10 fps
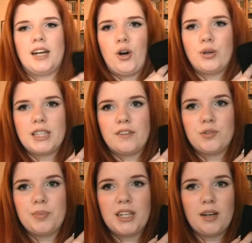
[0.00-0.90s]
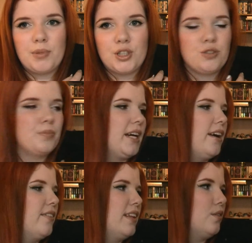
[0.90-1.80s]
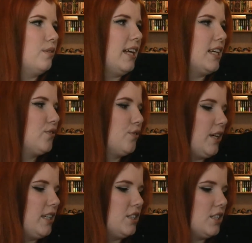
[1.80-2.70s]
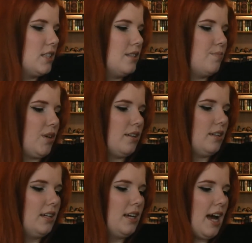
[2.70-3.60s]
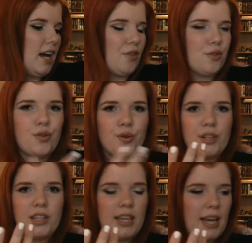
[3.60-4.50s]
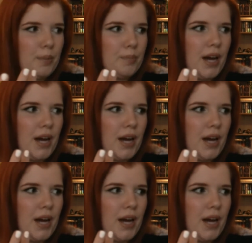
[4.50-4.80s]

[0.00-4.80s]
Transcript: I always have to pick up a new pair. They don't last for ages, but at 38